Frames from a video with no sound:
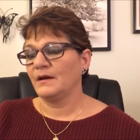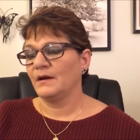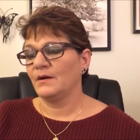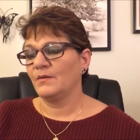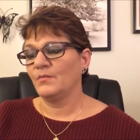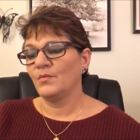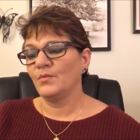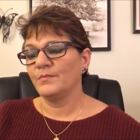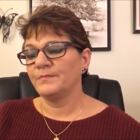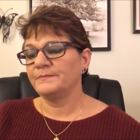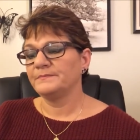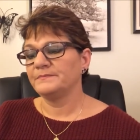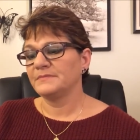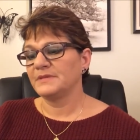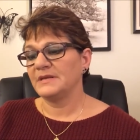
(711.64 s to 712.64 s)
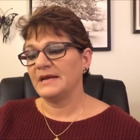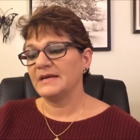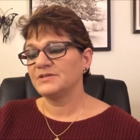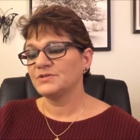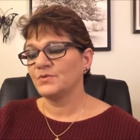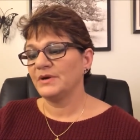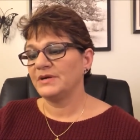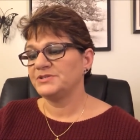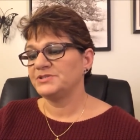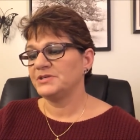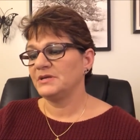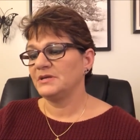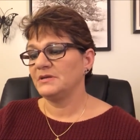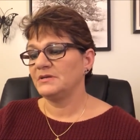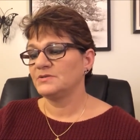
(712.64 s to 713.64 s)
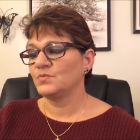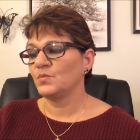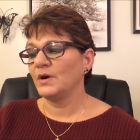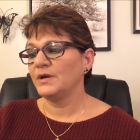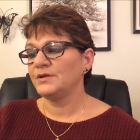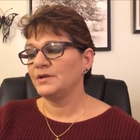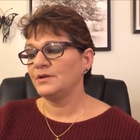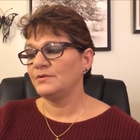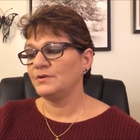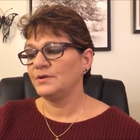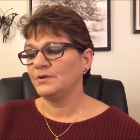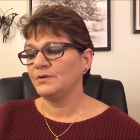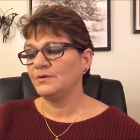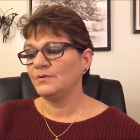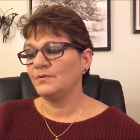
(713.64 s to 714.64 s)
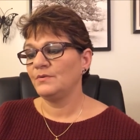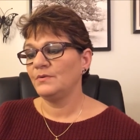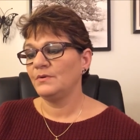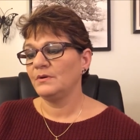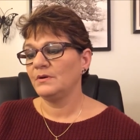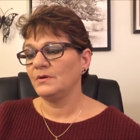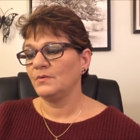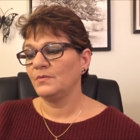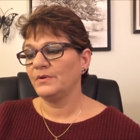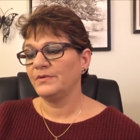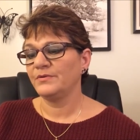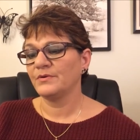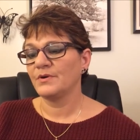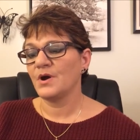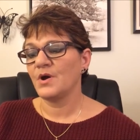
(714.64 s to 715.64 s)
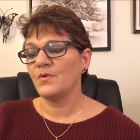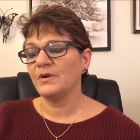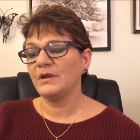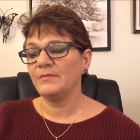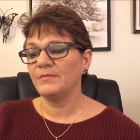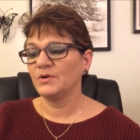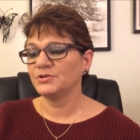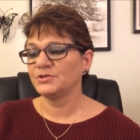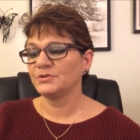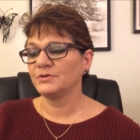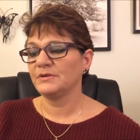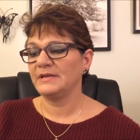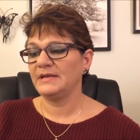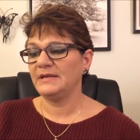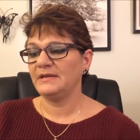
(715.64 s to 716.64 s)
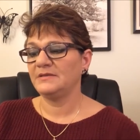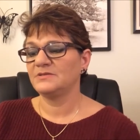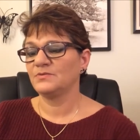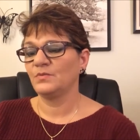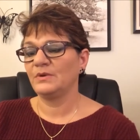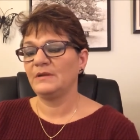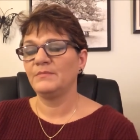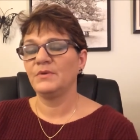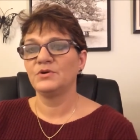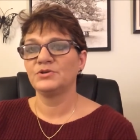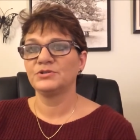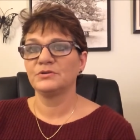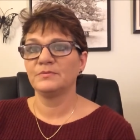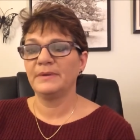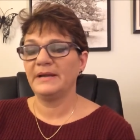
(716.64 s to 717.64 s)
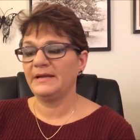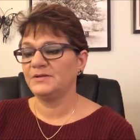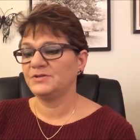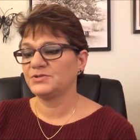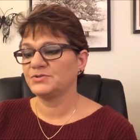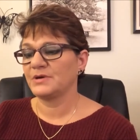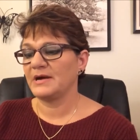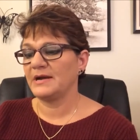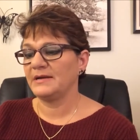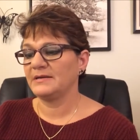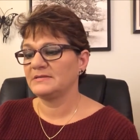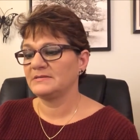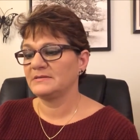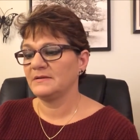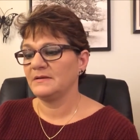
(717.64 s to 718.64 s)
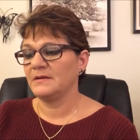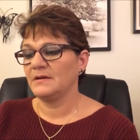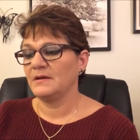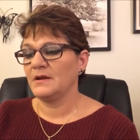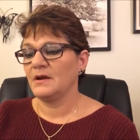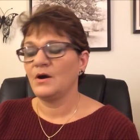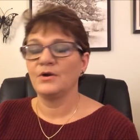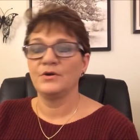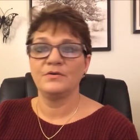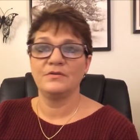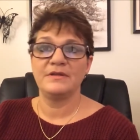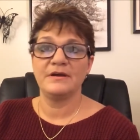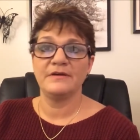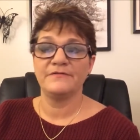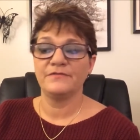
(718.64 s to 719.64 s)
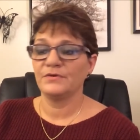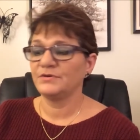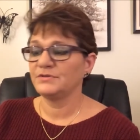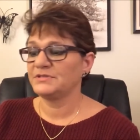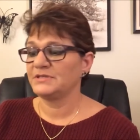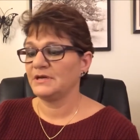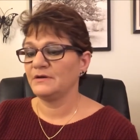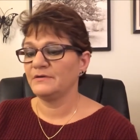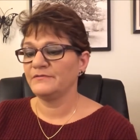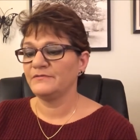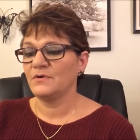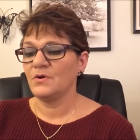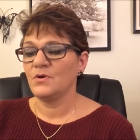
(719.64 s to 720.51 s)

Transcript: The next question is, what do you do with your own emotional needs when emotional pain strikes? Are you there for yourself,